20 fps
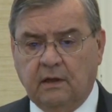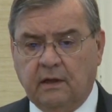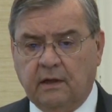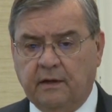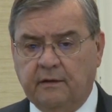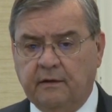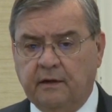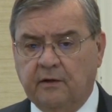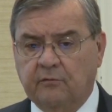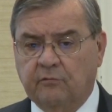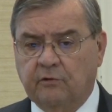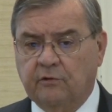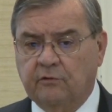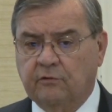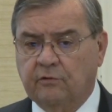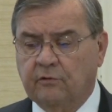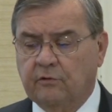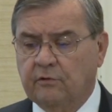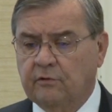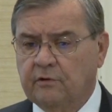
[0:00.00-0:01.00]
and then
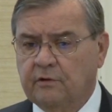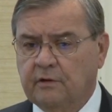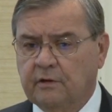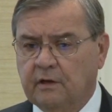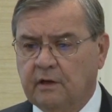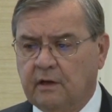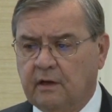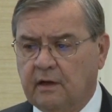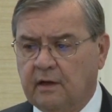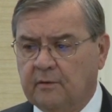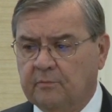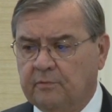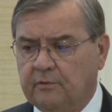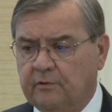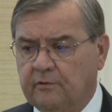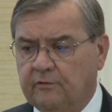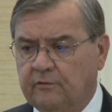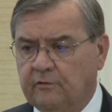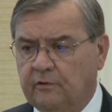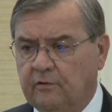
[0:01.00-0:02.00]
returned to
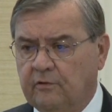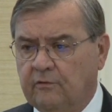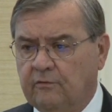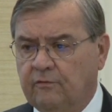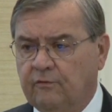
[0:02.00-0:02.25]
campus in the